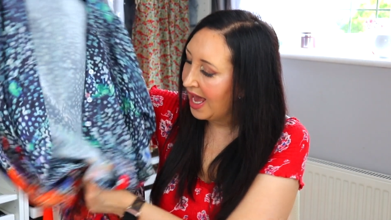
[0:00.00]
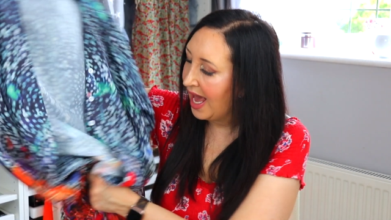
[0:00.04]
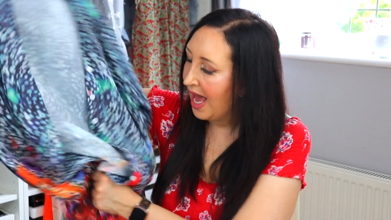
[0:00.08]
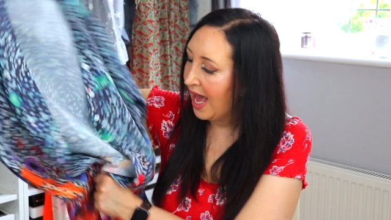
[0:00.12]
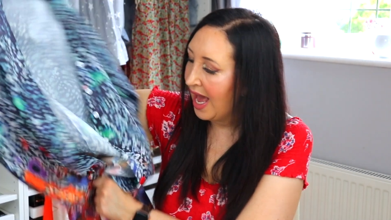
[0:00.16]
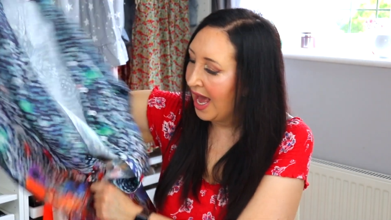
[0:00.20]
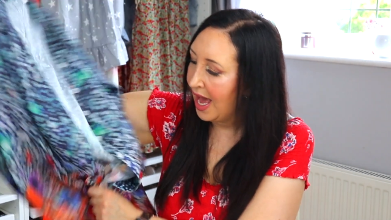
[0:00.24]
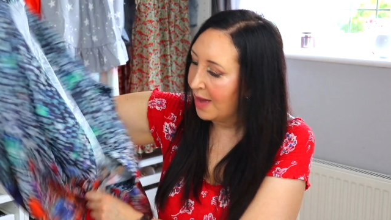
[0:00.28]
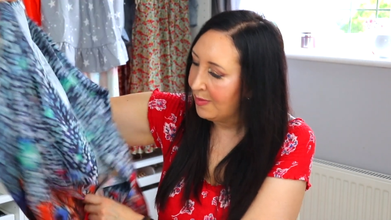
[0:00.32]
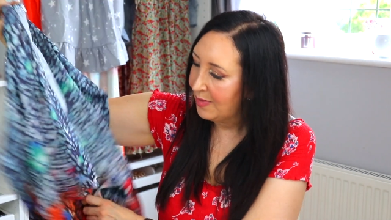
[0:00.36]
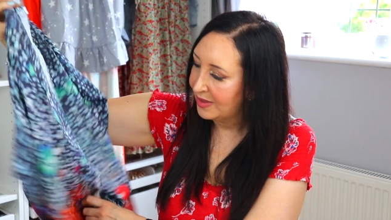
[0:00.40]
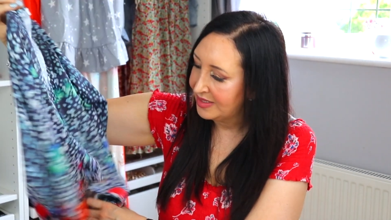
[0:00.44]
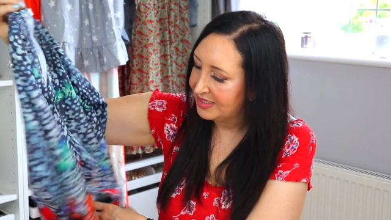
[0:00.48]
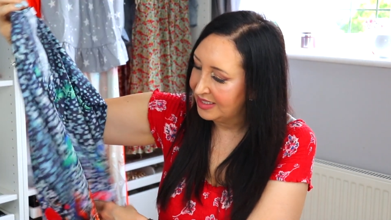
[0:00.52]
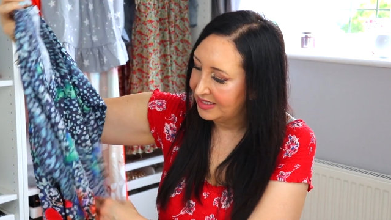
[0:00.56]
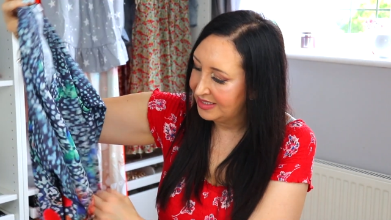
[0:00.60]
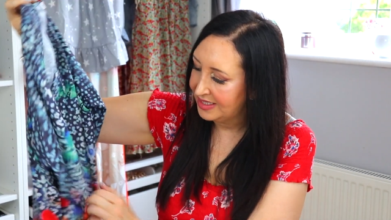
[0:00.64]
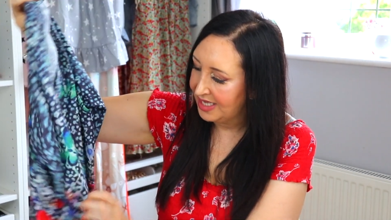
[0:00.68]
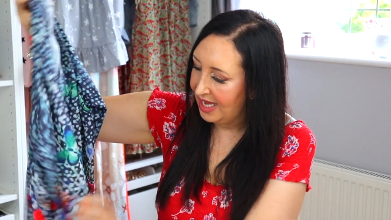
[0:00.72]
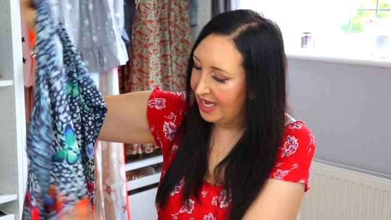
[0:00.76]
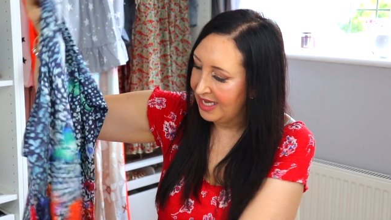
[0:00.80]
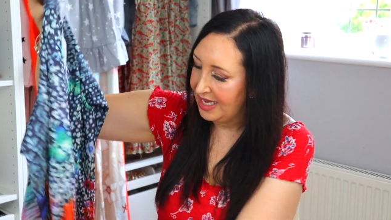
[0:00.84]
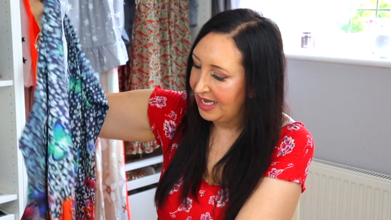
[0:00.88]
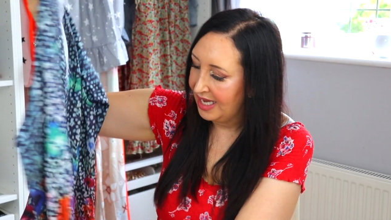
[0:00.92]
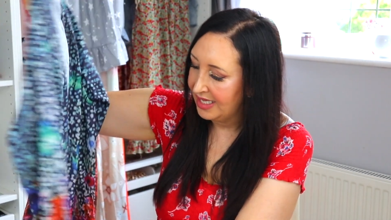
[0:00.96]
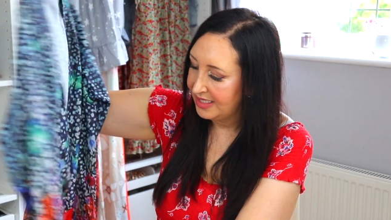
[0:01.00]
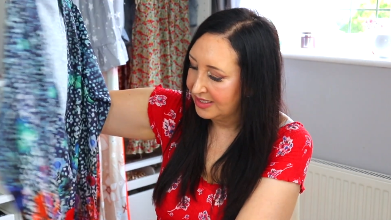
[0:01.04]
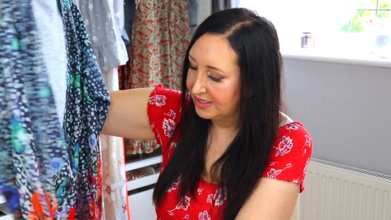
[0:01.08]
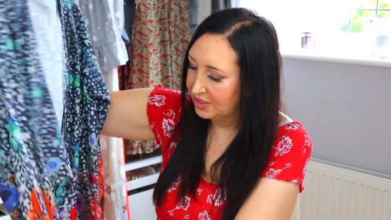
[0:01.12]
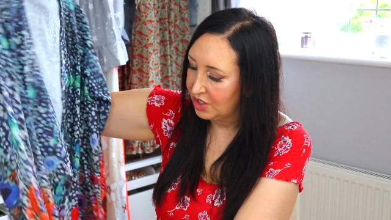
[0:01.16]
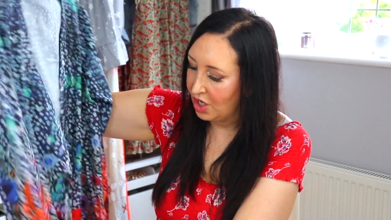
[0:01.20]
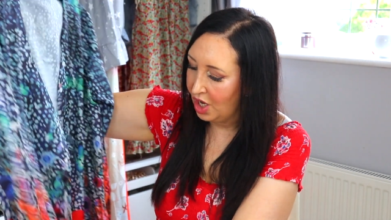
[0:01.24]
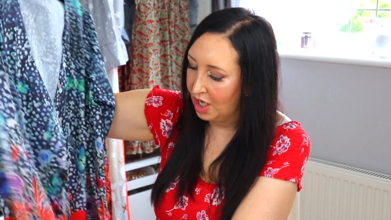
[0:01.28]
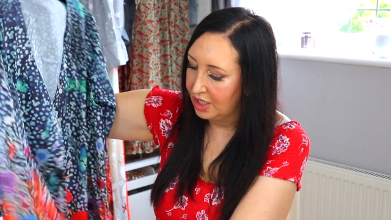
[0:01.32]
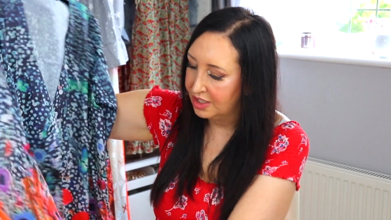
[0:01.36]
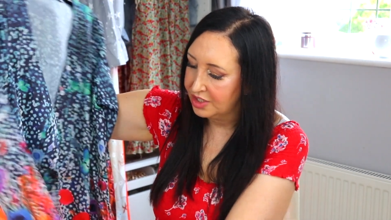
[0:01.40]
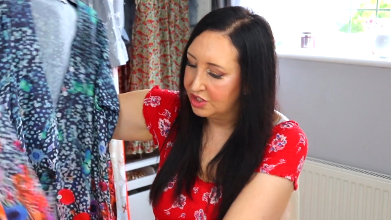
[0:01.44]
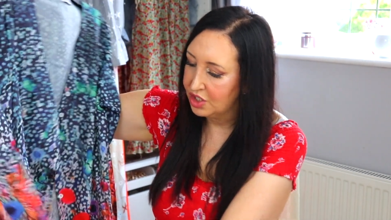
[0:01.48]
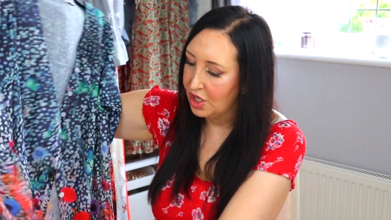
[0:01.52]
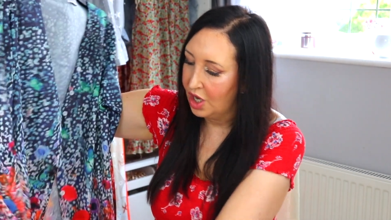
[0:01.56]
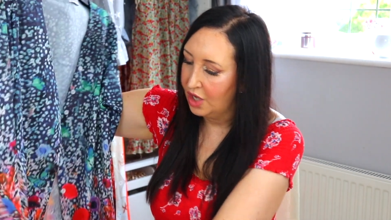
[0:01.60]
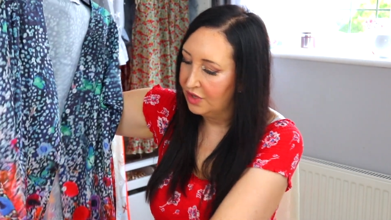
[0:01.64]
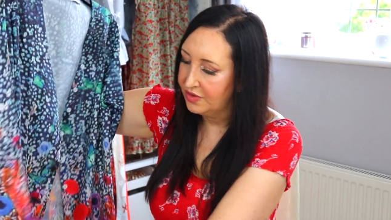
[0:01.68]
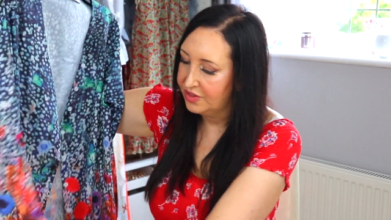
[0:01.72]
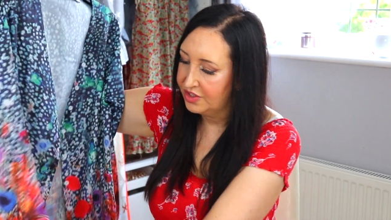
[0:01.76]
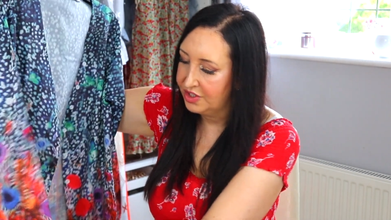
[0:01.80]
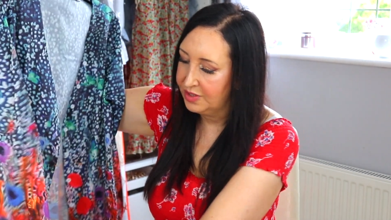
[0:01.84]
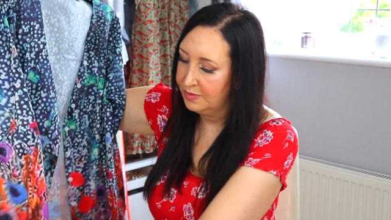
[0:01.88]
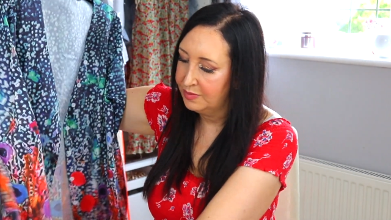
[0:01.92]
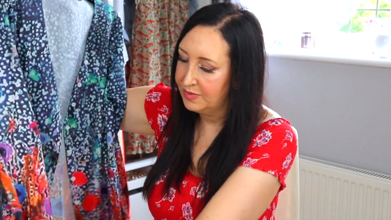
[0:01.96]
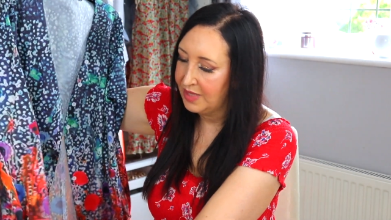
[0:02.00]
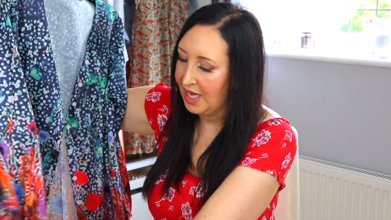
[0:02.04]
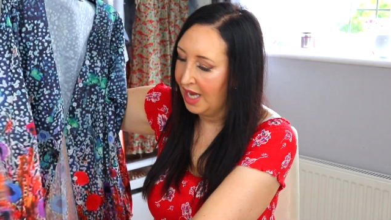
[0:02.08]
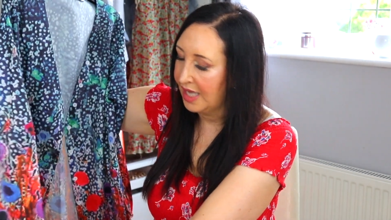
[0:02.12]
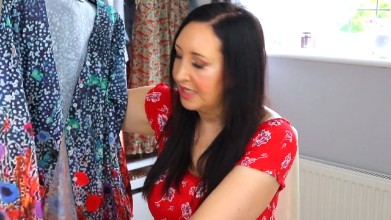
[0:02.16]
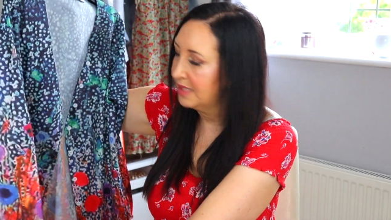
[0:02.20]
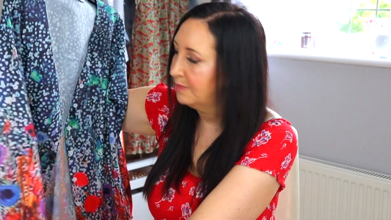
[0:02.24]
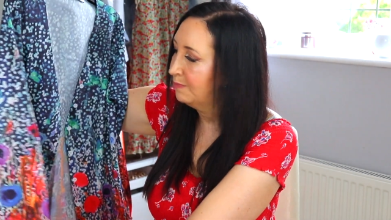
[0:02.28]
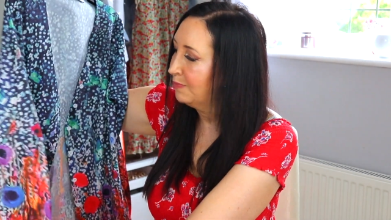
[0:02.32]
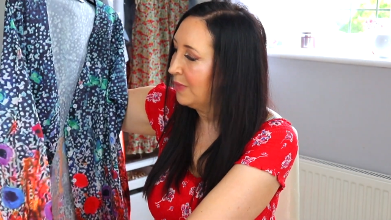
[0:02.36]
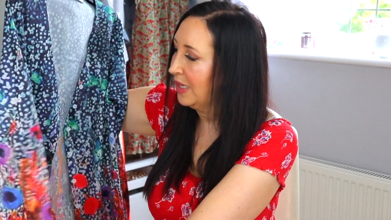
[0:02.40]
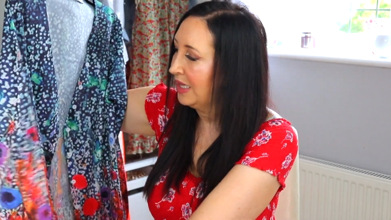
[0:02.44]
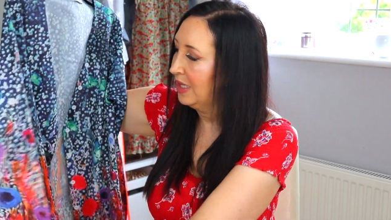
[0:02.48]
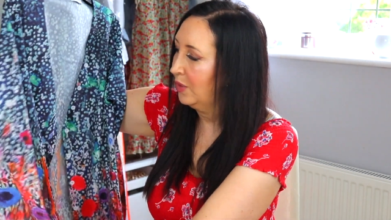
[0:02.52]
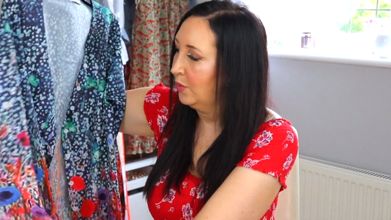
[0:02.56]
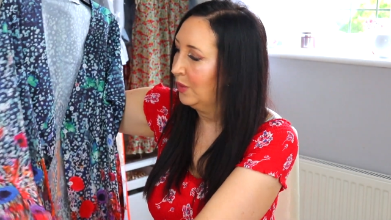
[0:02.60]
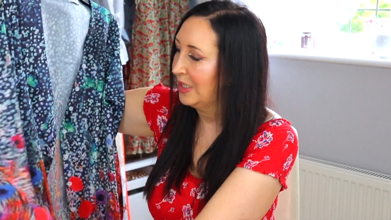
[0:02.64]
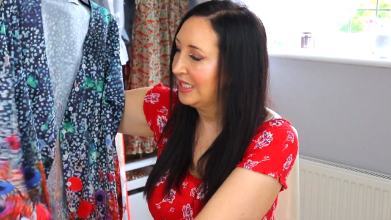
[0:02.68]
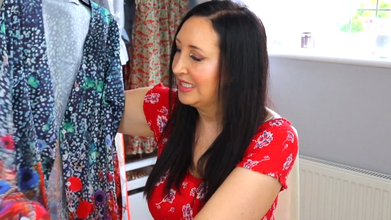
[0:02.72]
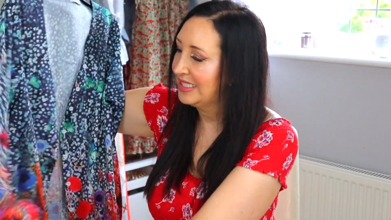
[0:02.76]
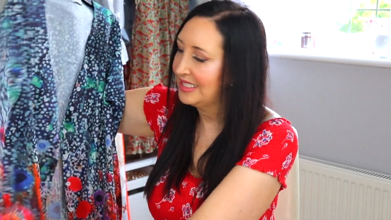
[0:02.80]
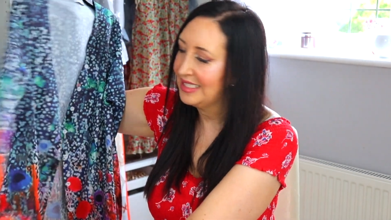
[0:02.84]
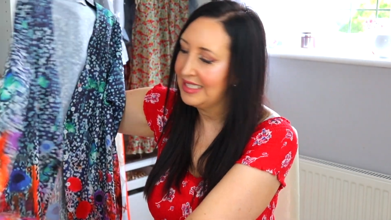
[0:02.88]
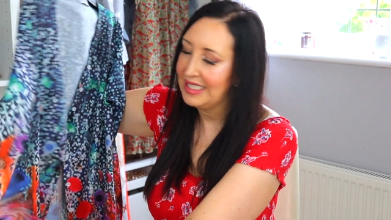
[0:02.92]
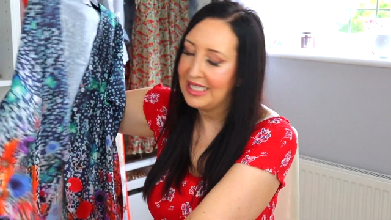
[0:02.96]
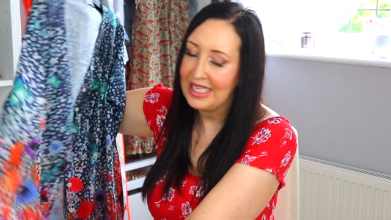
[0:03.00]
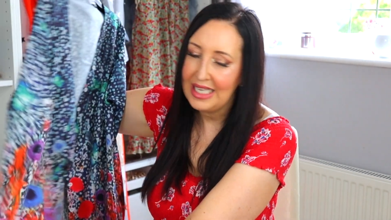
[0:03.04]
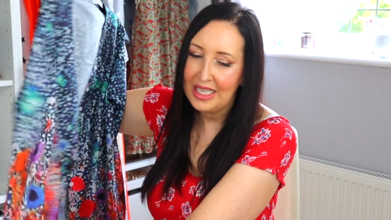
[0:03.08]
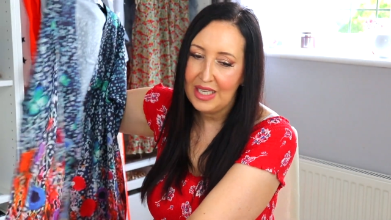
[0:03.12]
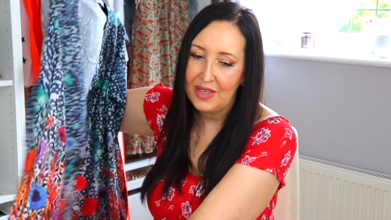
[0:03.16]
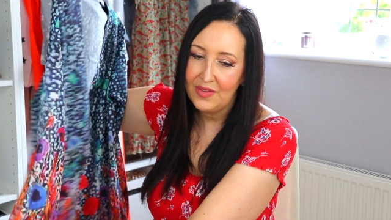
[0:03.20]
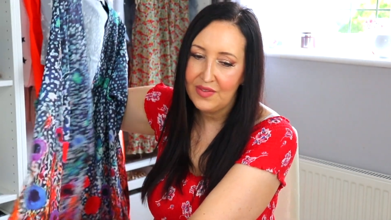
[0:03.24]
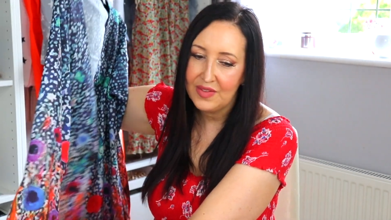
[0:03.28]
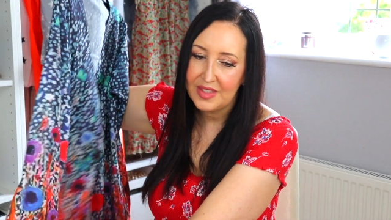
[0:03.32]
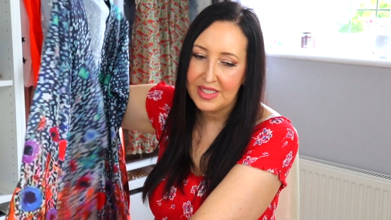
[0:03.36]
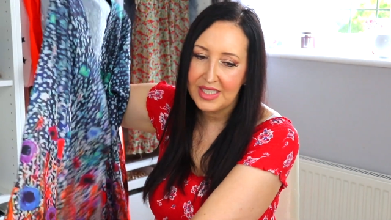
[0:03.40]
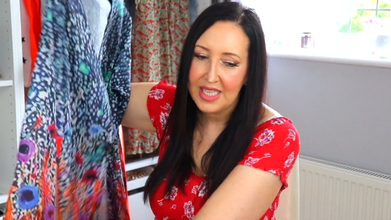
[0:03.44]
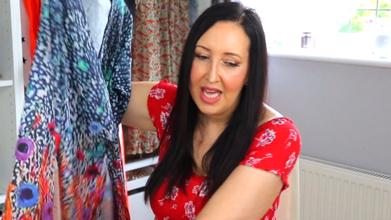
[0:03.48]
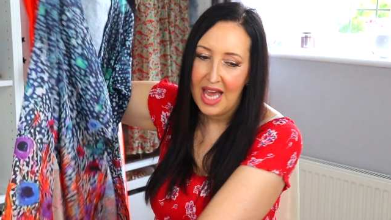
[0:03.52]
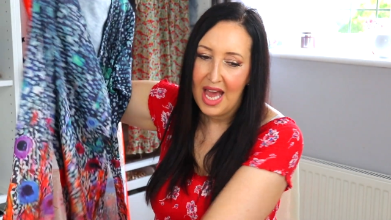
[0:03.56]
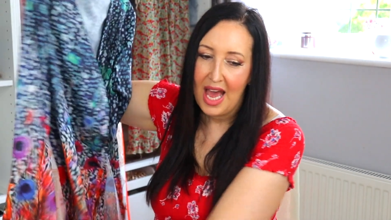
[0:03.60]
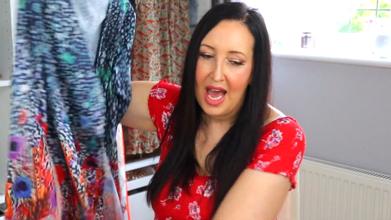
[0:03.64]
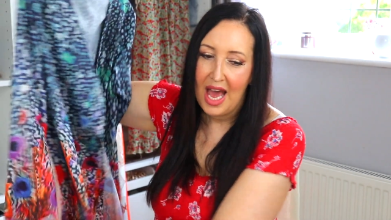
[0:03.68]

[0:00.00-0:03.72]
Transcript: As I say, it's got sort of some nice billowy sleeves.